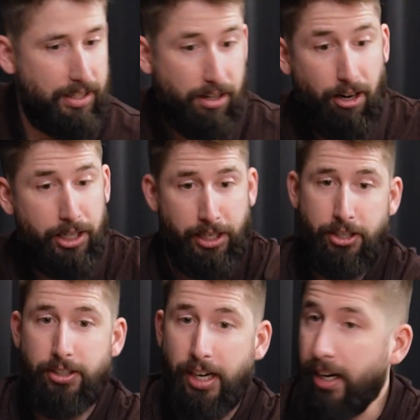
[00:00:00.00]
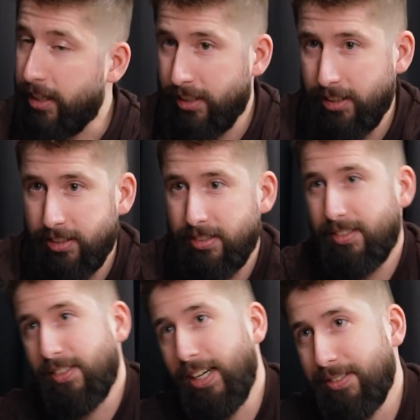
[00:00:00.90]
Audit your day,
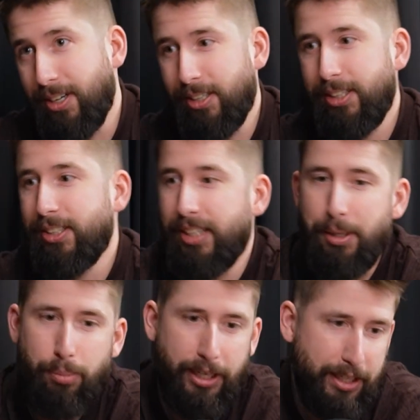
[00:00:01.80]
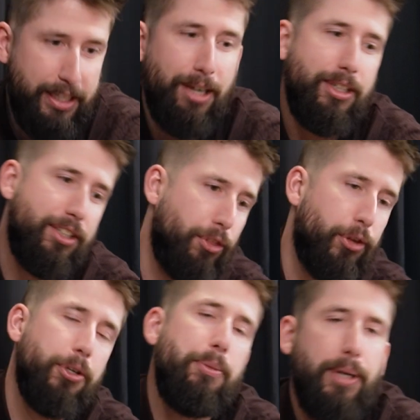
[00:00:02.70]
right? Audit your day. Break it down into
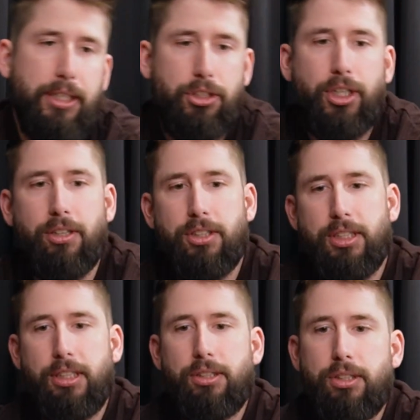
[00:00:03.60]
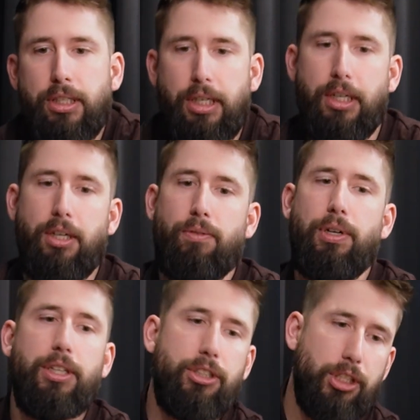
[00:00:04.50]
30-minute chunks and
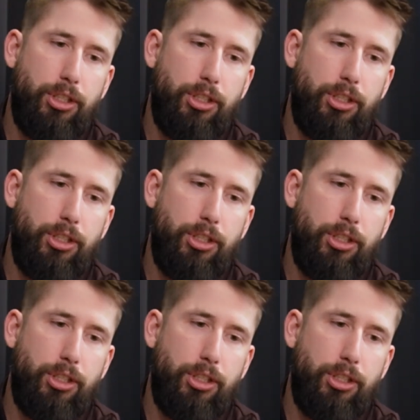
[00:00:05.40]
really just